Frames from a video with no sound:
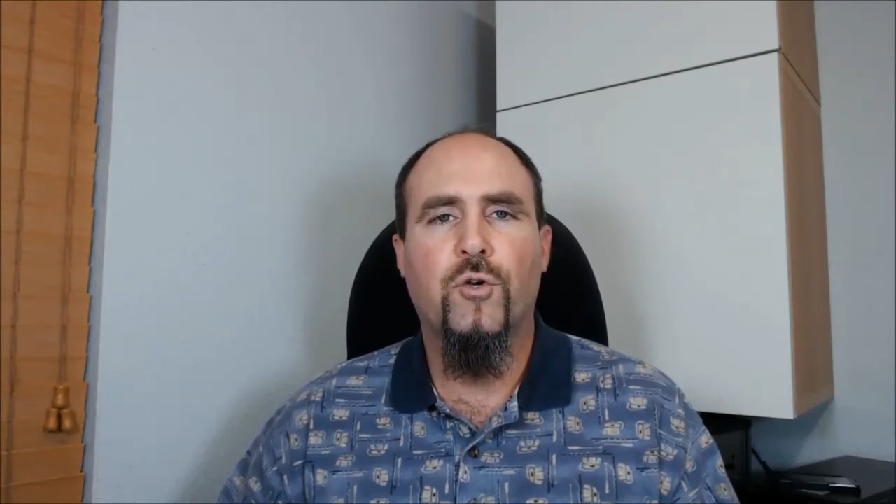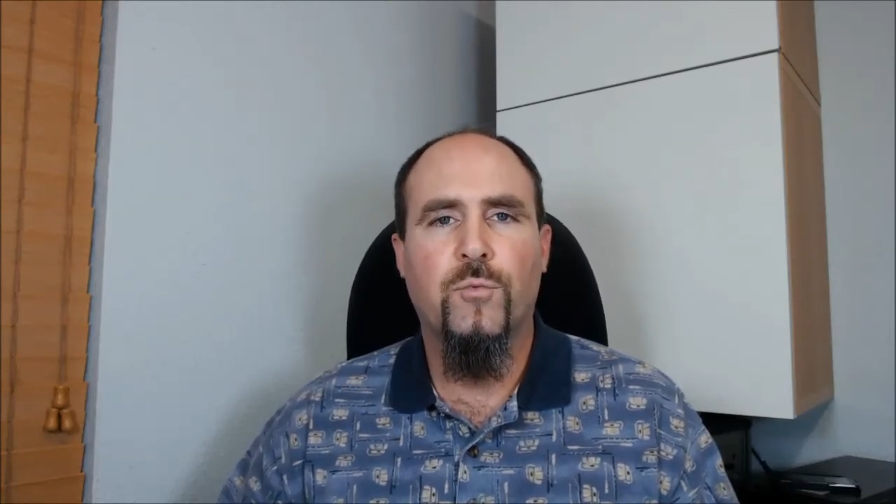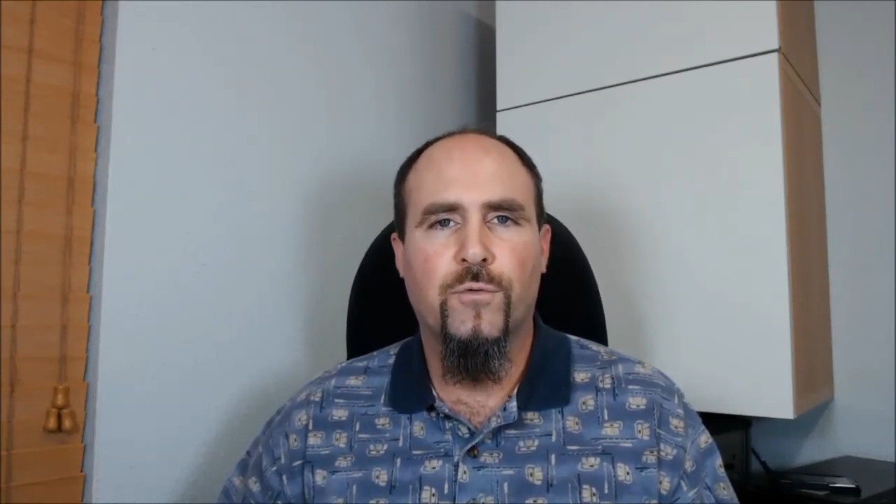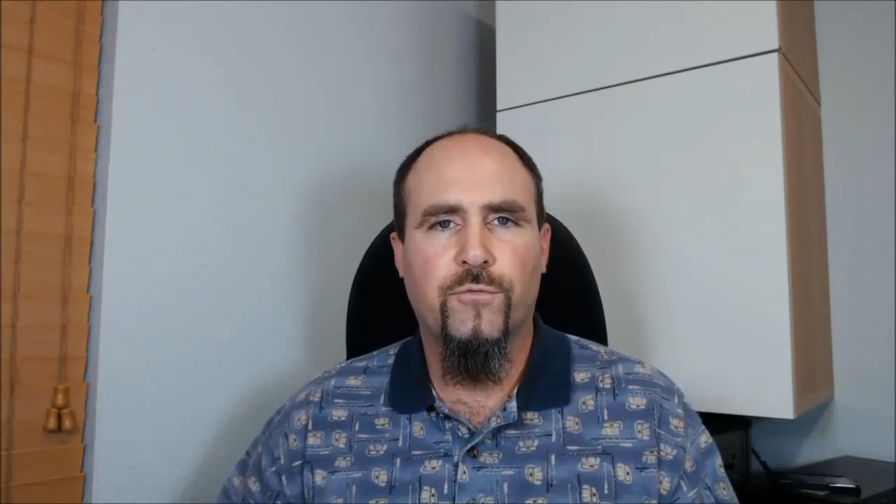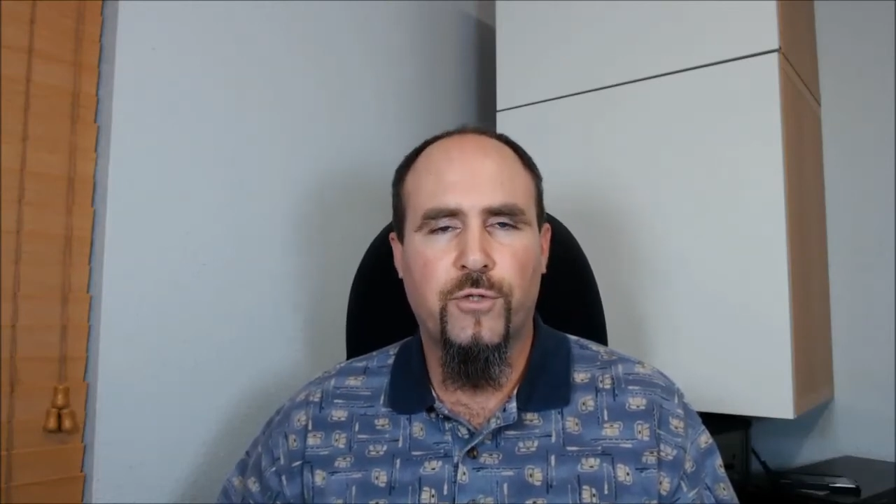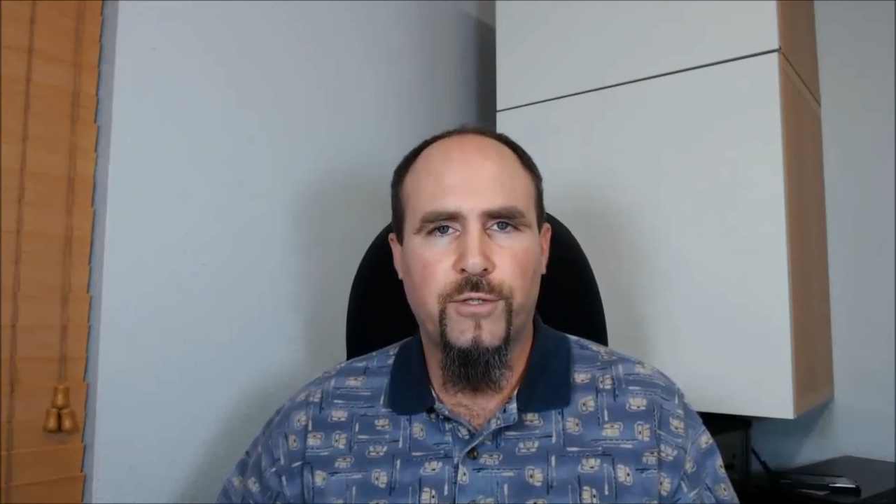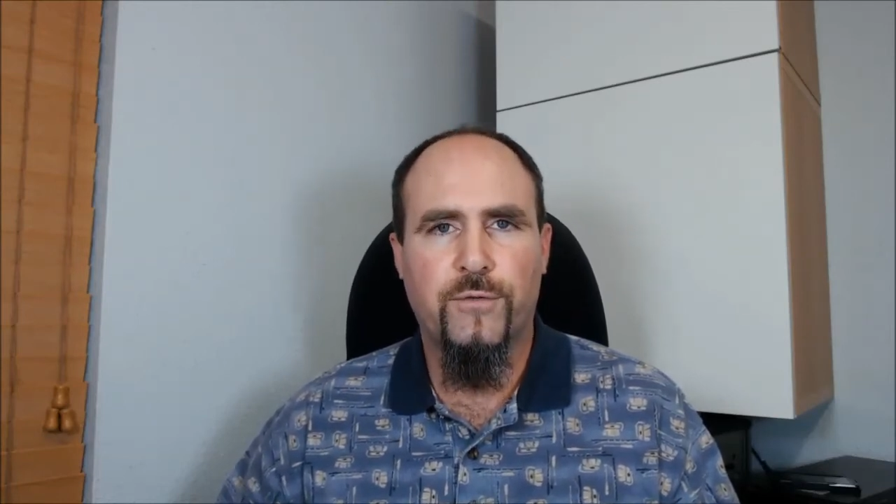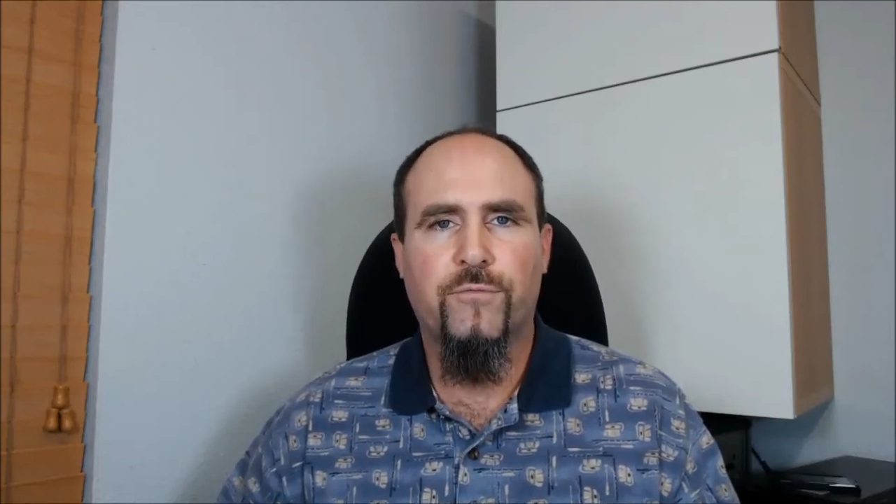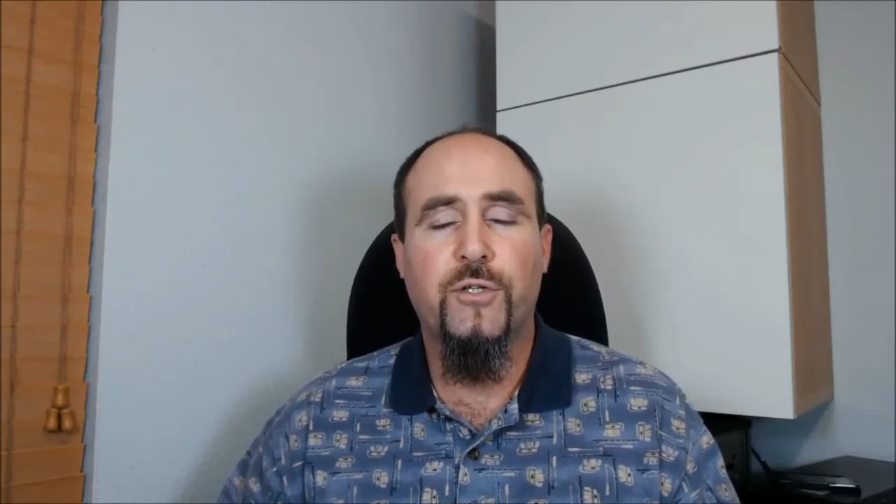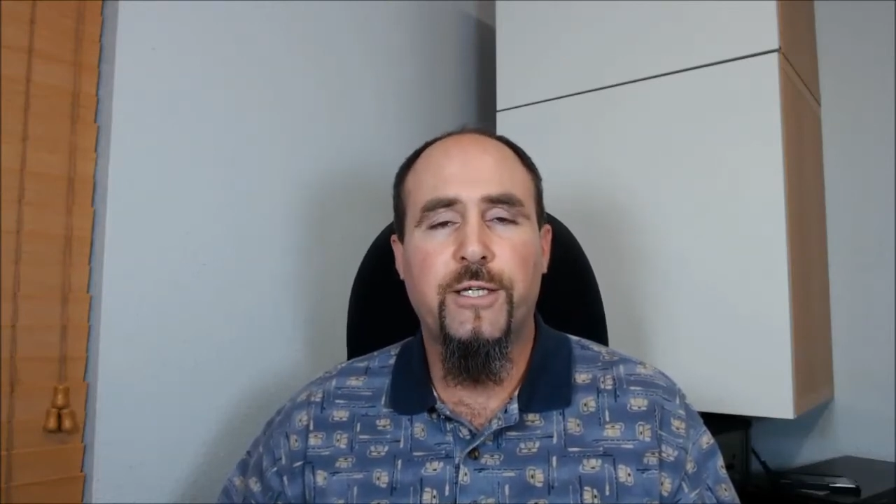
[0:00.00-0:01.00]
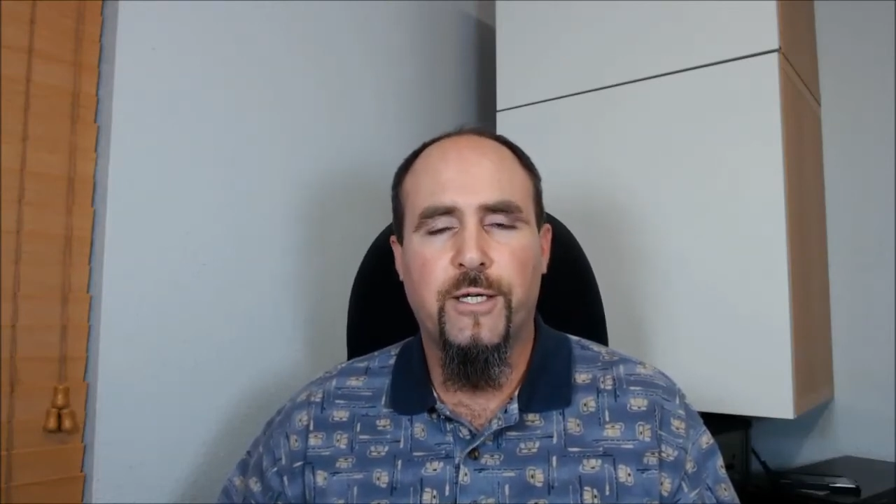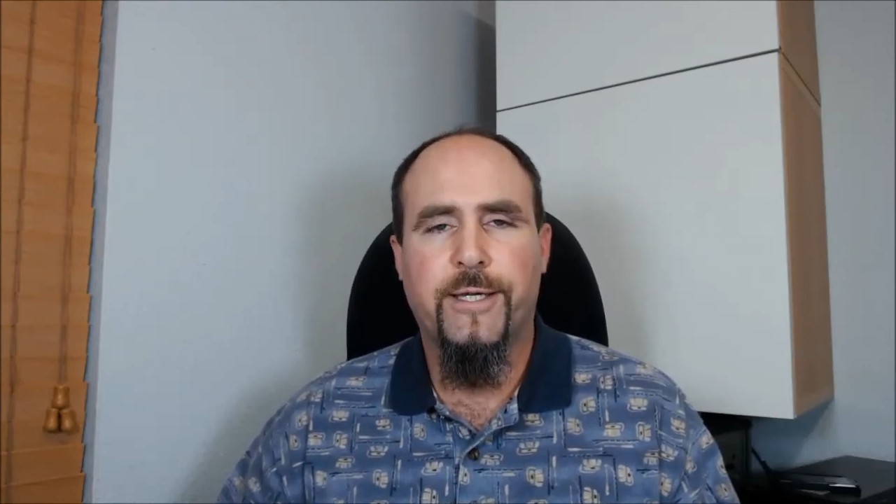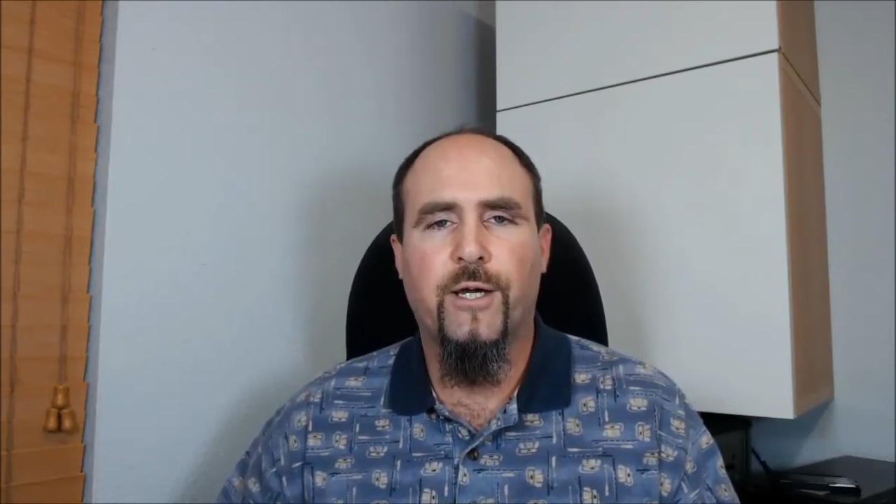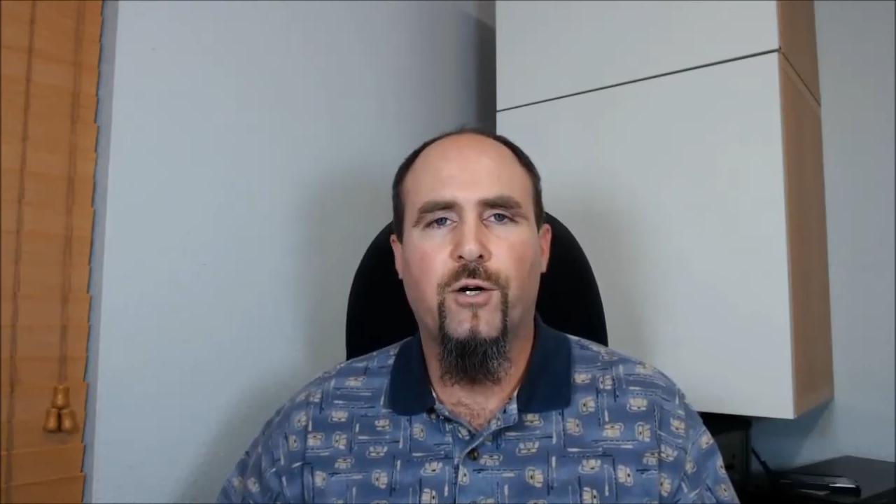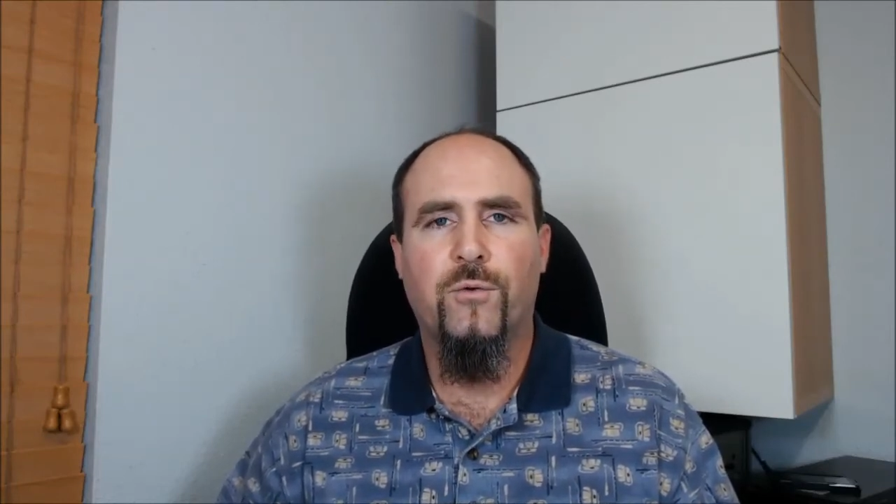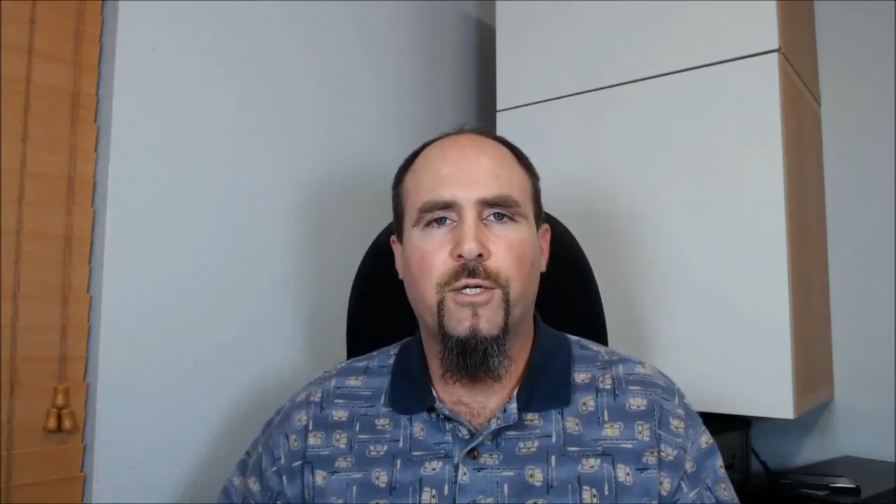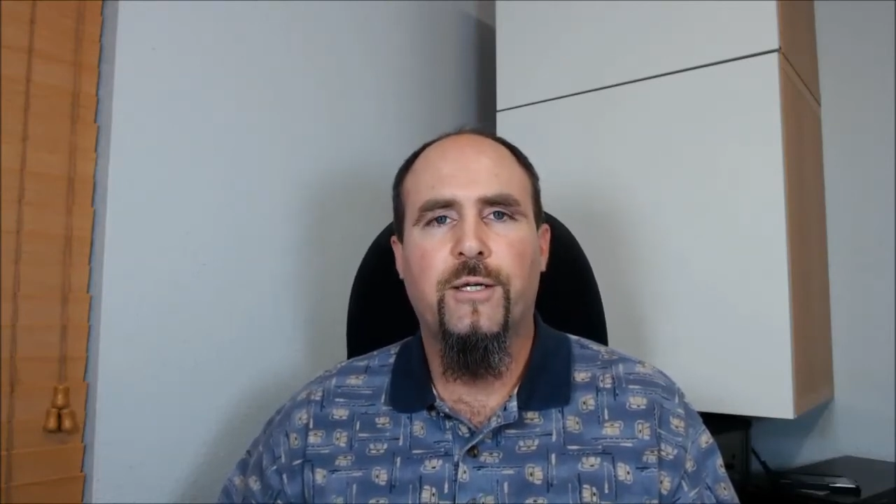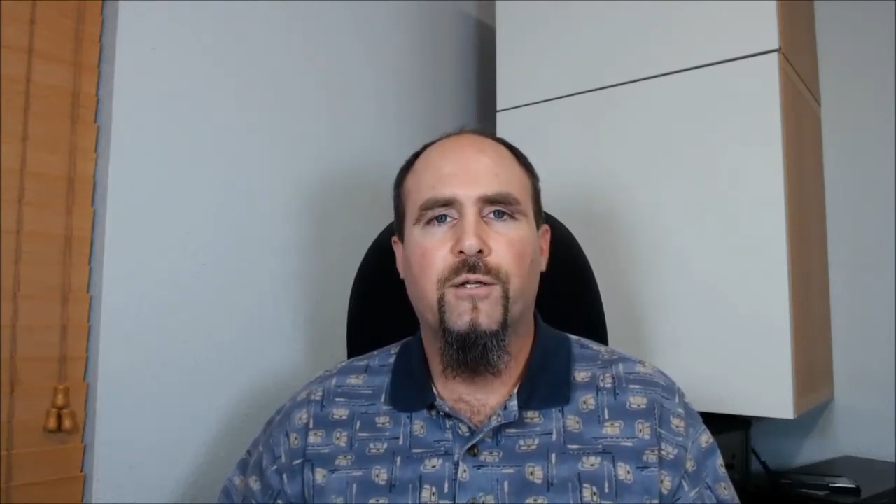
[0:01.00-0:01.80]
Uber fleet account.